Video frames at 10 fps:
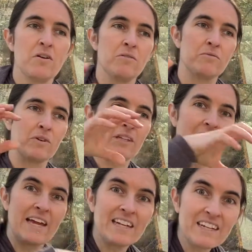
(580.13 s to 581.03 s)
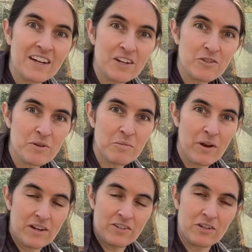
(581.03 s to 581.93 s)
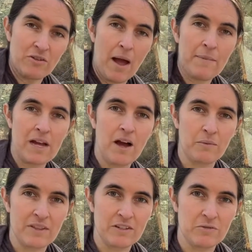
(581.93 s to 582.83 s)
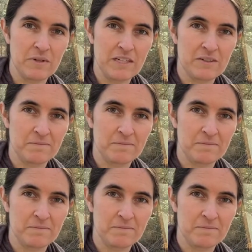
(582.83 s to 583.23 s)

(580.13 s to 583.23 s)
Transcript: for landing on a tree branch and grabbing on with its feet?